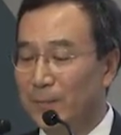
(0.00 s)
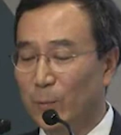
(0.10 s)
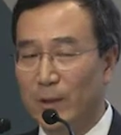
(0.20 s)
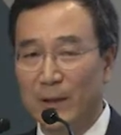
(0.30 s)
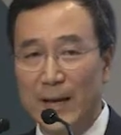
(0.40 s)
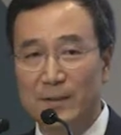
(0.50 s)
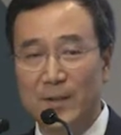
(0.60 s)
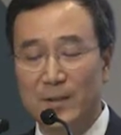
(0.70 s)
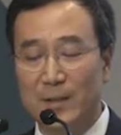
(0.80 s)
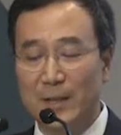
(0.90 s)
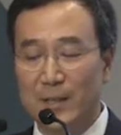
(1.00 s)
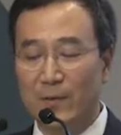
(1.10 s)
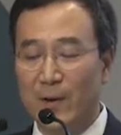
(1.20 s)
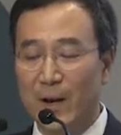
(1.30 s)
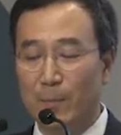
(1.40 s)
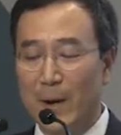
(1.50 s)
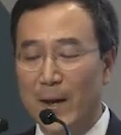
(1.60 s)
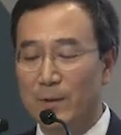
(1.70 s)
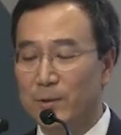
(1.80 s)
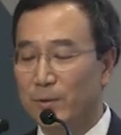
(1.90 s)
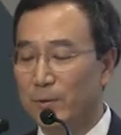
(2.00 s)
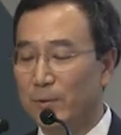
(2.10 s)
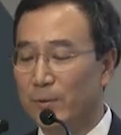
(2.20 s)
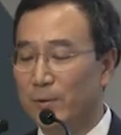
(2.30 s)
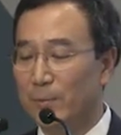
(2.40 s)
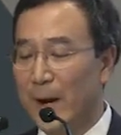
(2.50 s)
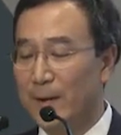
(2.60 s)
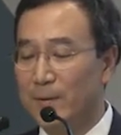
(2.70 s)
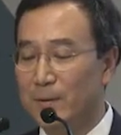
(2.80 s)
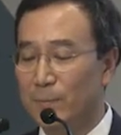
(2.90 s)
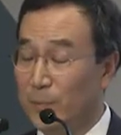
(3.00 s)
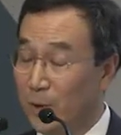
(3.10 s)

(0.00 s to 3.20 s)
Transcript: with elasticities of around minus 0.2 to minus